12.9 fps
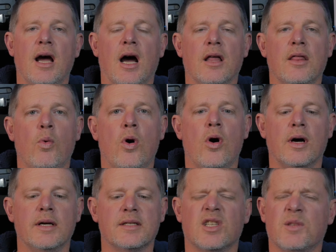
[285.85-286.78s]

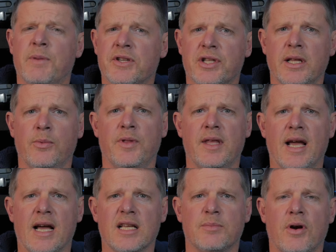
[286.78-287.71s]
Otherwise, especially with the
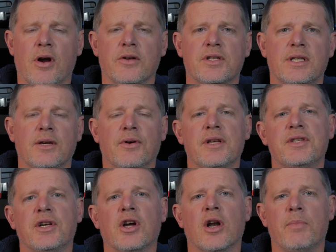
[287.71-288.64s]
AcePro
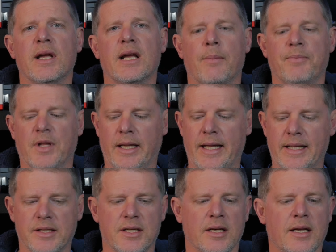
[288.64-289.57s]
series, you're going to pick up the
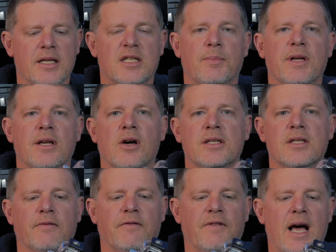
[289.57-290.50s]
lens. It needs to be
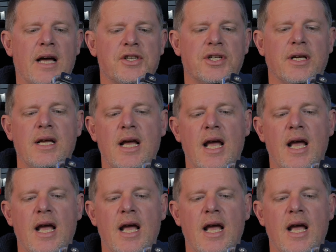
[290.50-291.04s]
nice and flush.